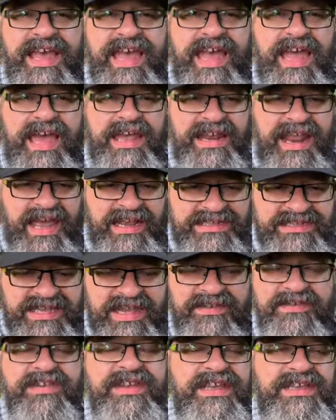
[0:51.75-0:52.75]
and
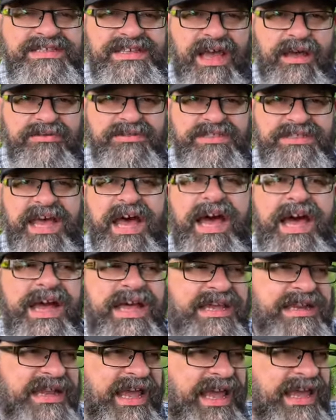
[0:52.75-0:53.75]
activities
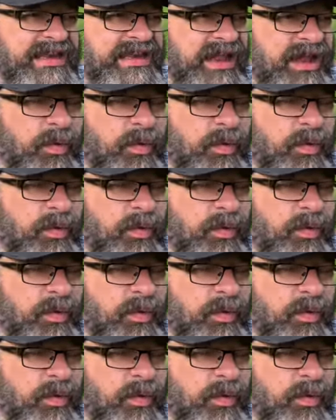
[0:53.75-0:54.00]
outside and